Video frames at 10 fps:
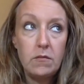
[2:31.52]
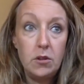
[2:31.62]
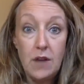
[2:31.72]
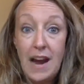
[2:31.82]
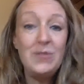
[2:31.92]

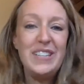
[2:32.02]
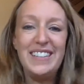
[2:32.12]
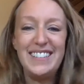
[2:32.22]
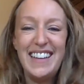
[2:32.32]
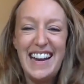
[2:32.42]

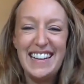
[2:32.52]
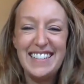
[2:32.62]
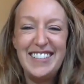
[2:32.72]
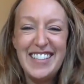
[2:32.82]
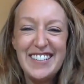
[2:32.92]
grounded
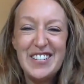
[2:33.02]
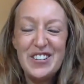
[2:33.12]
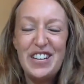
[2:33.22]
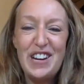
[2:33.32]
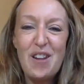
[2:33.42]
and
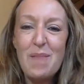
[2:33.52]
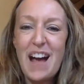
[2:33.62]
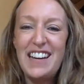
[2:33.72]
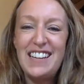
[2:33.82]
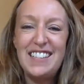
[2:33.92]
centered in our
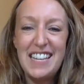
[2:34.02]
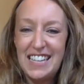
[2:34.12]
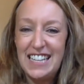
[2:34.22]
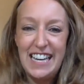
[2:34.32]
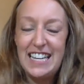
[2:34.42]
bodies and
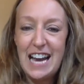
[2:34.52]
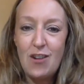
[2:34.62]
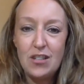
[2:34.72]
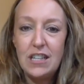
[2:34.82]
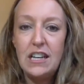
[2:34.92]
cleaned
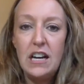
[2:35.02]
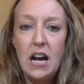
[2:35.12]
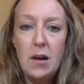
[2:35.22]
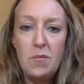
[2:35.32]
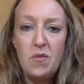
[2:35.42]

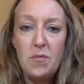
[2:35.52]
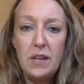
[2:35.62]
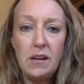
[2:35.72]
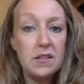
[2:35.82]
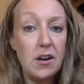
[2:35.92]
out from
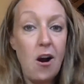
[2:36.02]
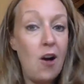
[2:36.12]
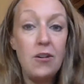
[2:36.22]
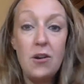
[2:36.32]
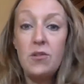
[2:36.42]
things that
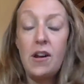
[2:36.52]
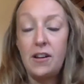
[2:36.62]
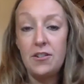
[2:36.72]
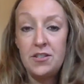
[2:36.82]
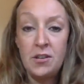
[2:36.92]
are no
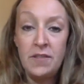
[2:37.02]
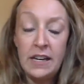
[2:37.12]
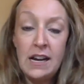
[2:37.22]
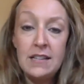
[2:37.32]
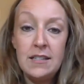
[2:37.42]
longer
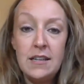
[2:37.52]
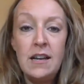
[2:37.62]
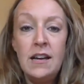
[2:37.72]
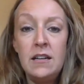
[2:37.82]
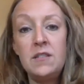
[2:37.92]
serving us.
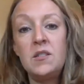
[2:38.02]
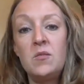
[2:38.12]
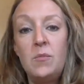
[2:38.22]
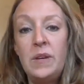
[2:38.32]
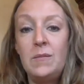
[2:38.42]
And so
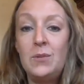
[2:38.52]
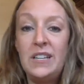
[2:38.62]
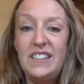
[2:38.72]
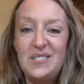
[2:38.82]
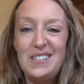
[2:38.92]
we'll
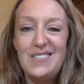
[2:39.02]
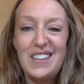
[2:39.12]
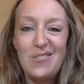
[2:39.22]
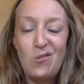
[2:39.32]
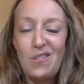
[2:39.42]
pinpoint those as we
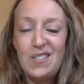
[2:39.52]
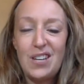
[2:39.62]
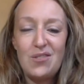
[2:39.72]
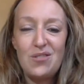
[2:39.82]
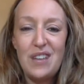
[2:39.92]
go through this
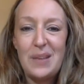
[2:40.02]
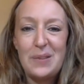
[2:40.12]
exercise.